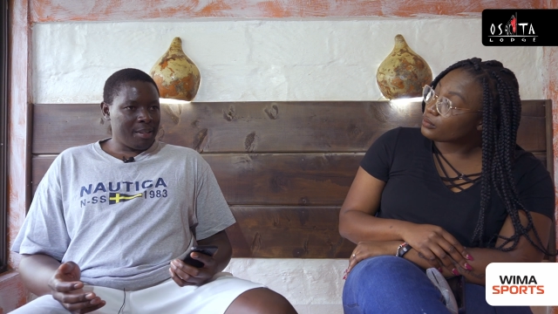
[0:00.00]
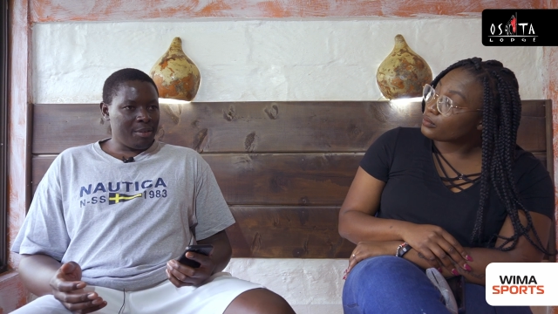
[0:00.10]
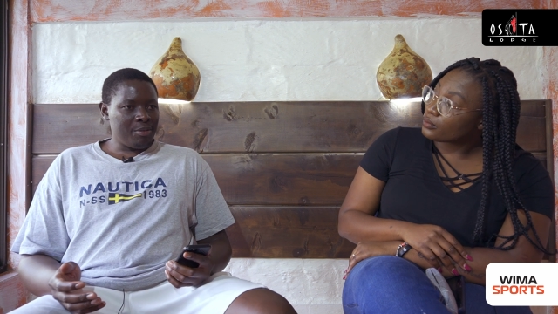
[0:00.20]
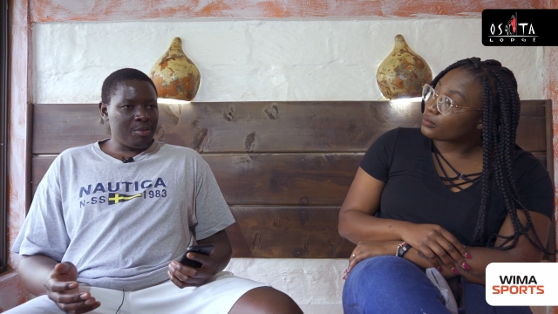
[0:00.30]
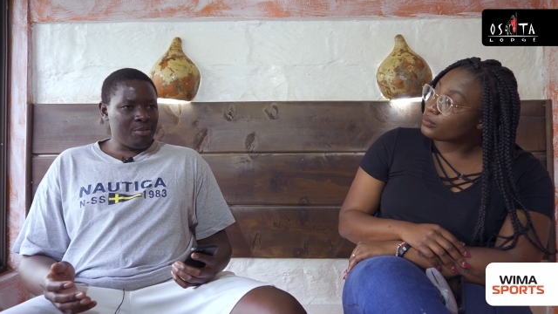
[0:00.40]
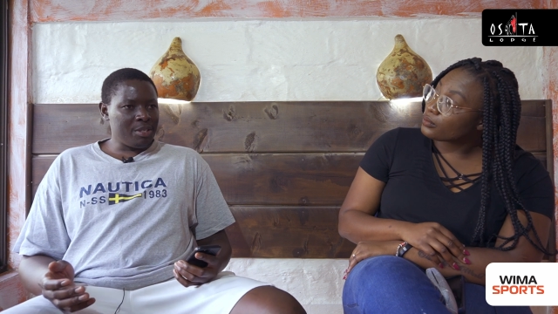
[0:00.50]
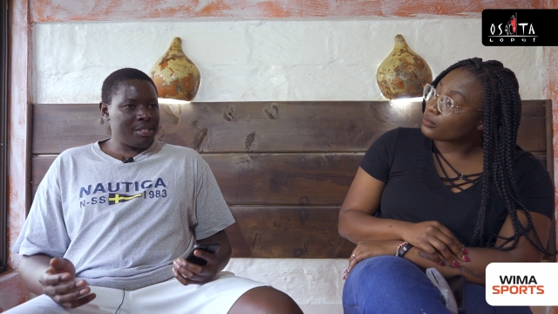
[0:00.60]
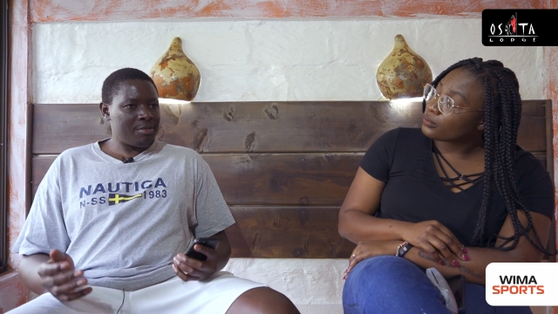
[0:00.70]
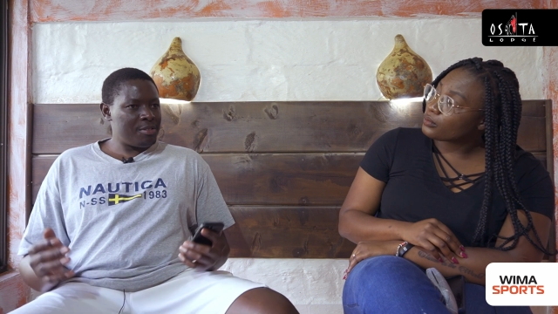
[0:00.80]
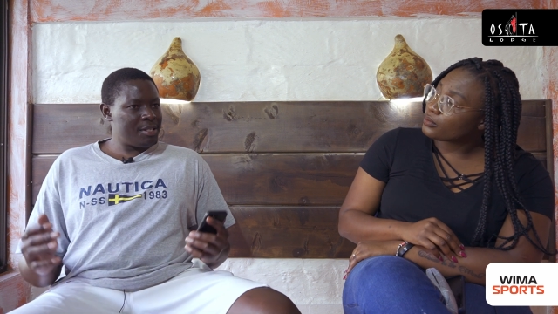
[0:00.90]
Speaker 1: What,
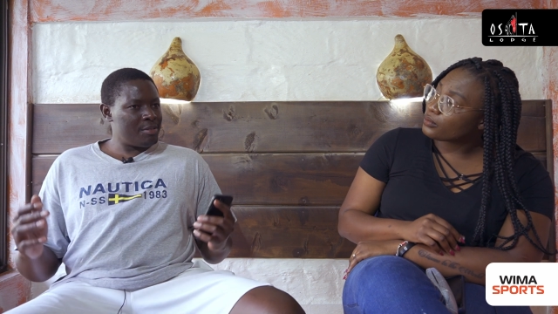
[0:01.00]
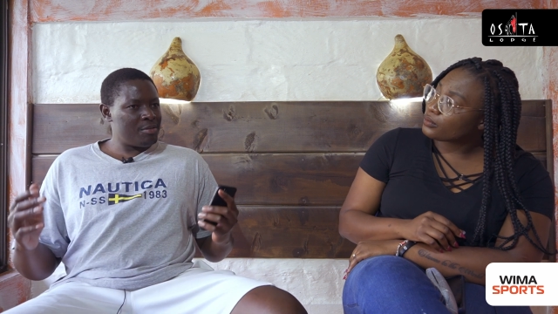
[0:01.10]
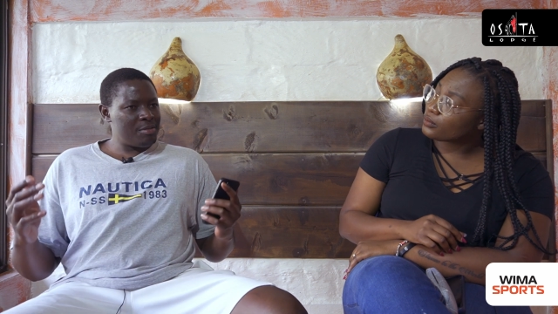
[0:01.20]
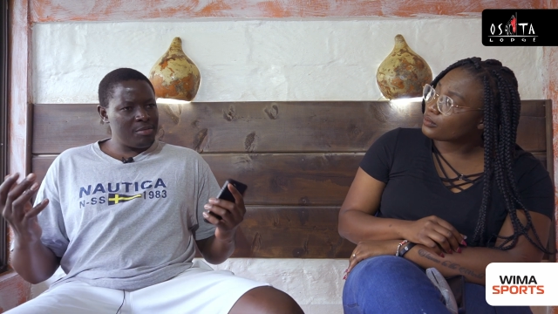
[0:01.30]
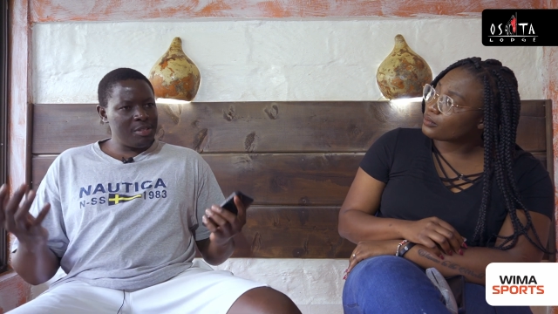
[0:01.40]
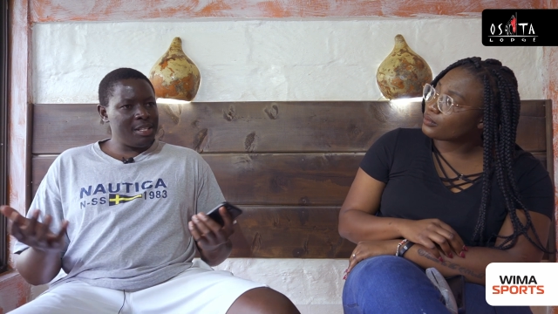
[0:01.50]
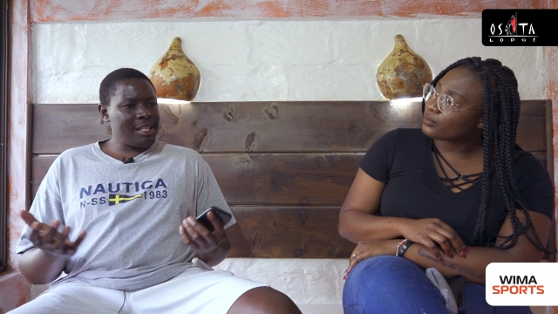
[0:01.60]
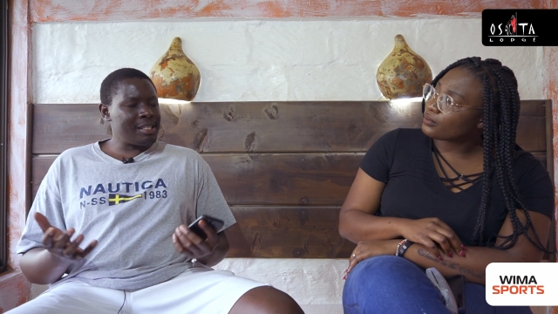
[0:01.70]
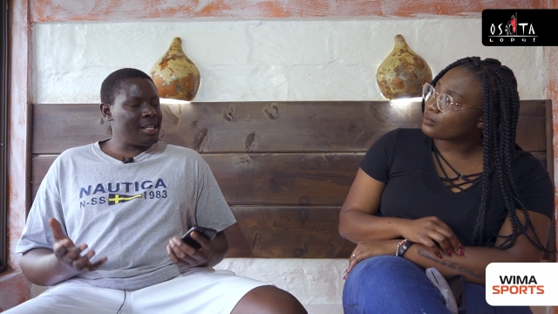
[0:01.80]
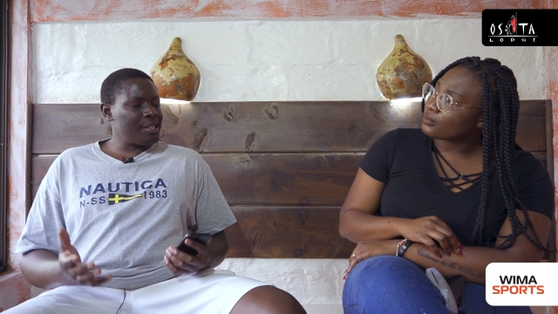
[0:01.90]
what, what
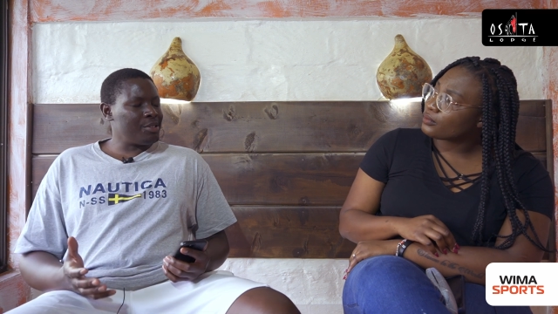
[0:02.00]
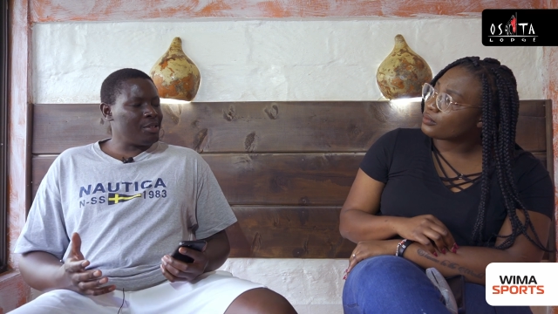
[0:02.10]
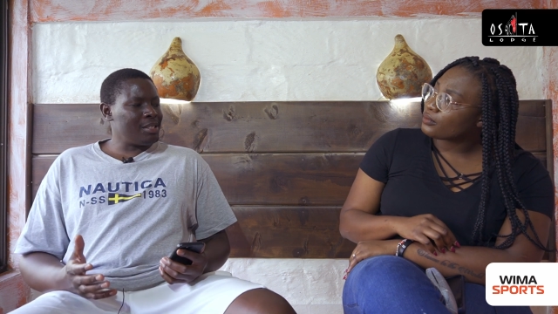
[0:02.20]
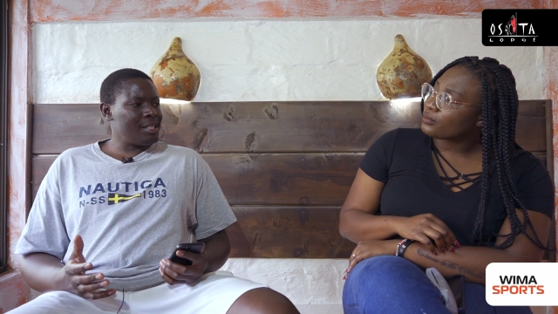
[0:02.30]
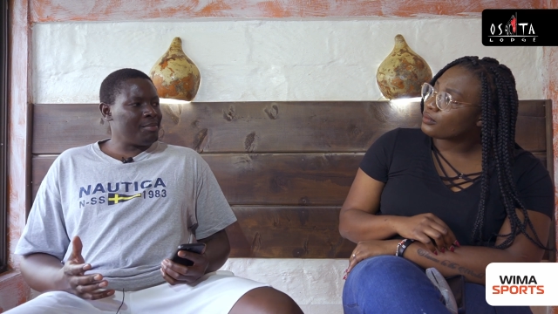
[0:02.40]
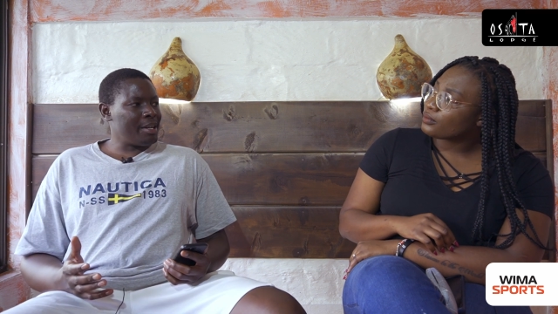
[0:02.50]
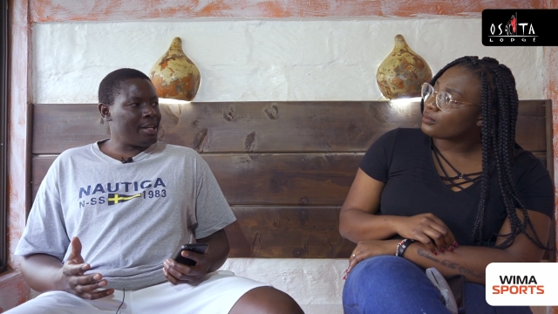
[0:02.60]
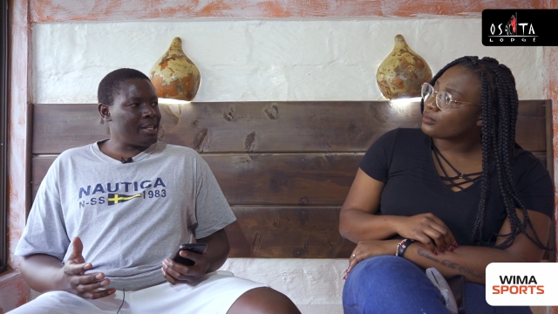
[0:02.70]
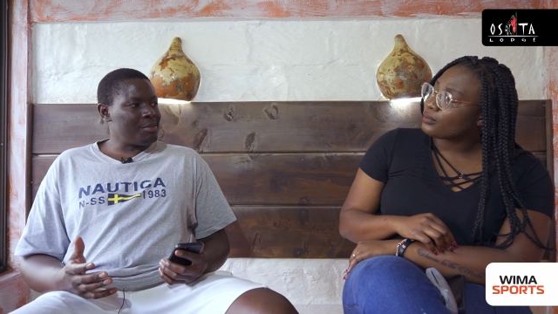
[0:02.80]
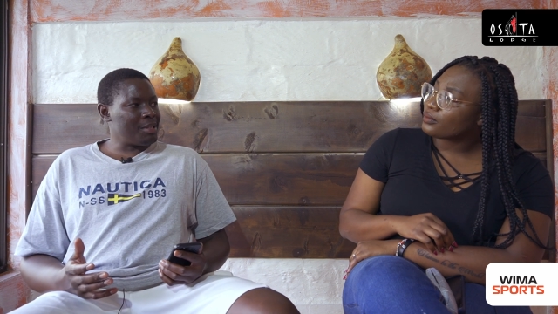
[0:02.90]
does national team
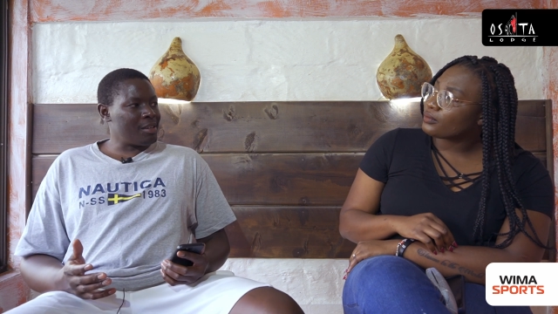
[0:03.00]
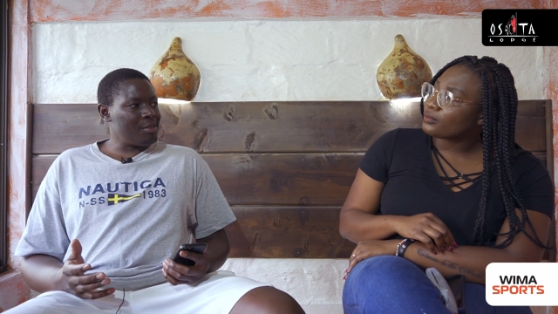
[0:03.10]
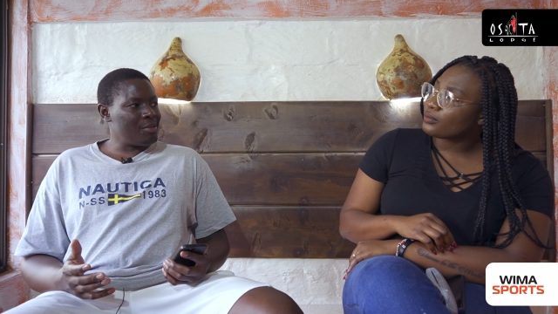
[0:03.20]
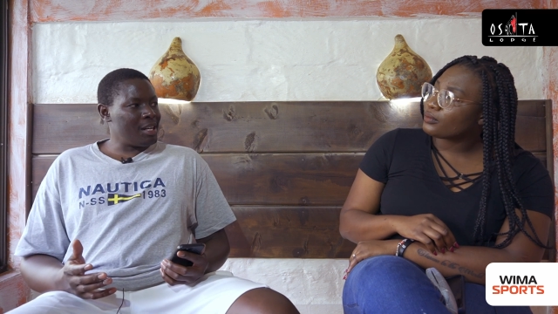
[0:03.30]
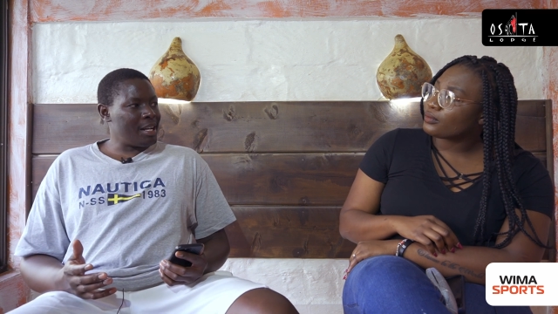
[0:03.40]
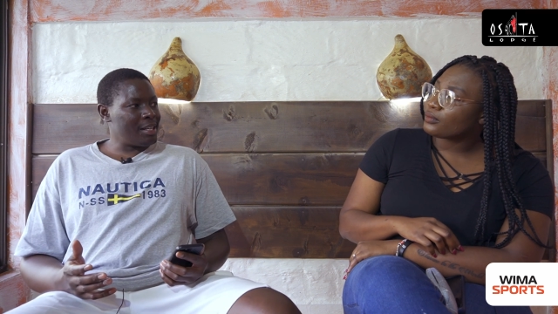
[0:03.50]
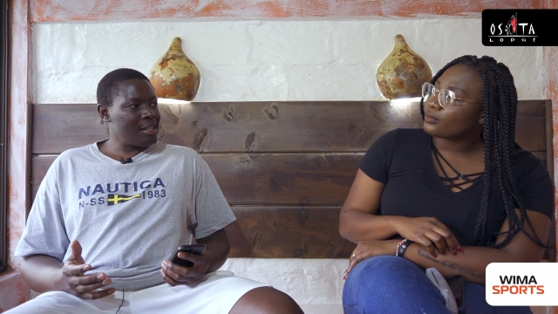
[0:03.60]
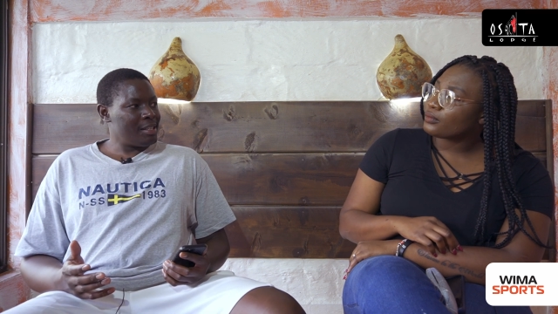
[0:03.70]
management look like